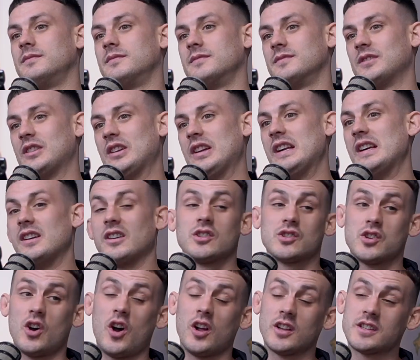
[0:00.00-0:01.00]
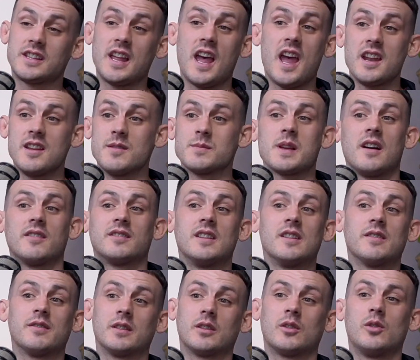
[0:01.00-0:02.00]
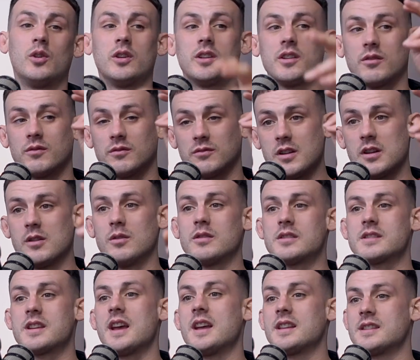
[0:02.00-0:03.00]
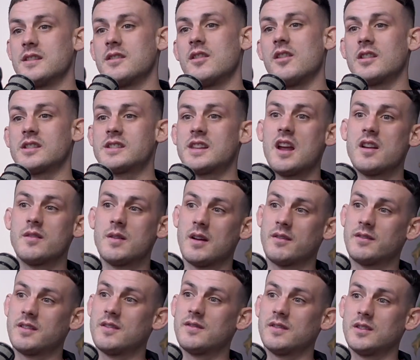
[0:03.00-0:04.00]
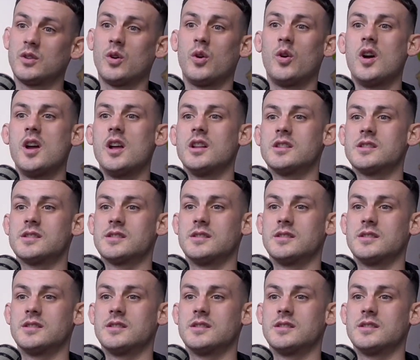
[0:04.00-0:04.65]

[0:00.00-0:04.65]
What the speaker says: Because all stadiums have different kind of rule sets, and all stadiums have different titles.